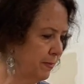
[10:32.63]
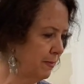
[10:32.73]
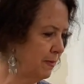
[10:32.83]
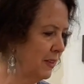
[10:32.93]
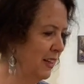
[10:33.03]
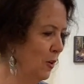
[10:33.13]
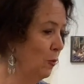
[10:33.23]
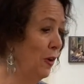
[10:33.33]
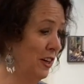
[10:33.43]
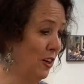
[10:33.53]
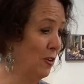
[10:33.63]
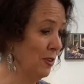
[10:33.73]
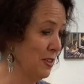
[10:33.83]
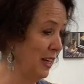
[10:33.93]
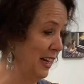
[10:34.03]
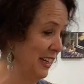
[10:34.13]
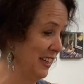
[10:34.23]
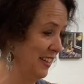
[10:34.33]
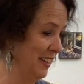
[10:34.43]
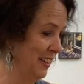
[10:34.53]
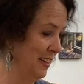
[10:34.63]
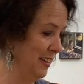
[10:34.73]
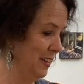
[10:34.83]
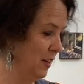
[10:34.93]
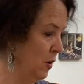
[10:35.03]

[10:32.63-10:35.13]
And also, you might you like. might forget it.